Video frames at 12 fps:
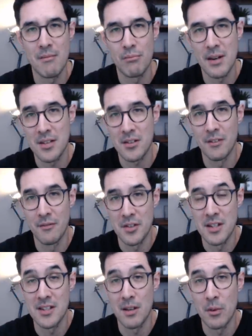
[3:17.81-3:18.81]
press
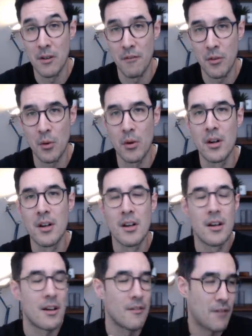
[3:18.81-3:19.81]
conferences. I would have thought
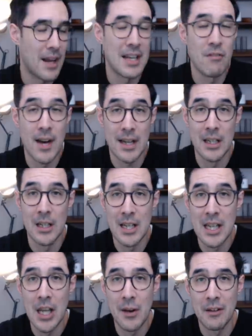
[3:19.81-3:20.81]
fairly
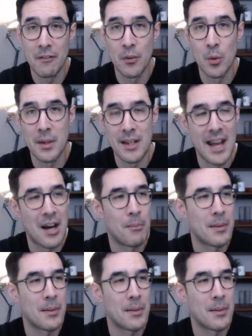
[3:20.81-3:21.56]
regularly going forward now,